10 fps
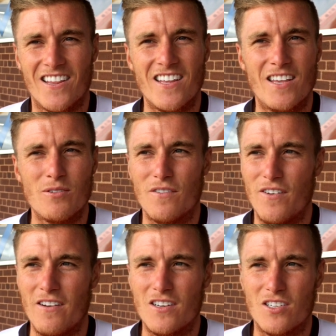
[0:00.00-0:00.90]
I think it was a
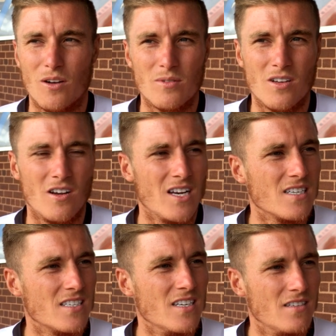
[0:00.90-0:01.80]
very stop-start
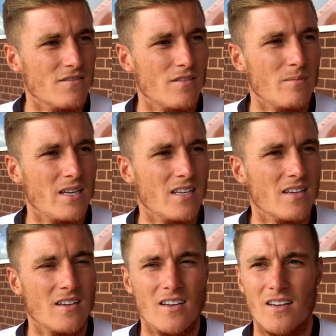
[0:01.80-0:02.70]
last season for me,
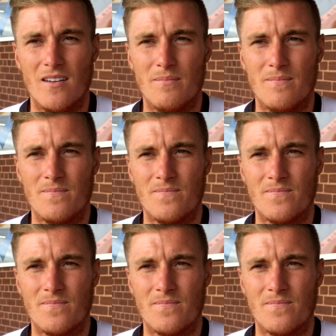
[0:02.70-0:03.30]
and